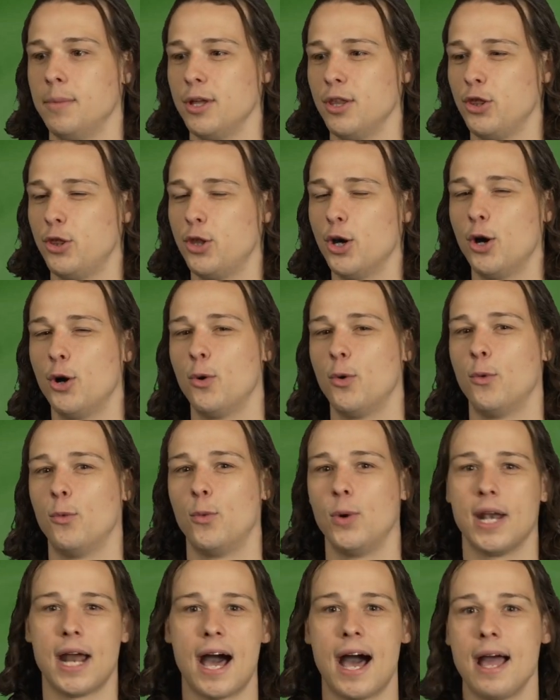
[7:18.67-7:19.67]
Though
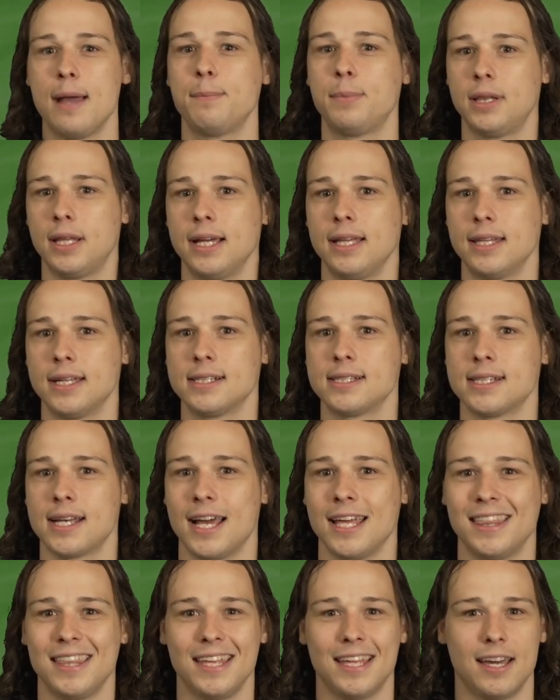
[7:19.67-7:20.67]
when I play this, I
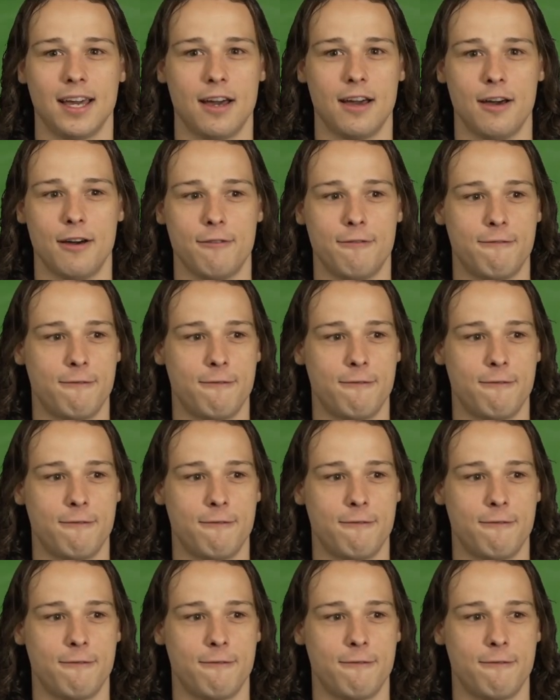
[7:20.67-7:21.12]
think a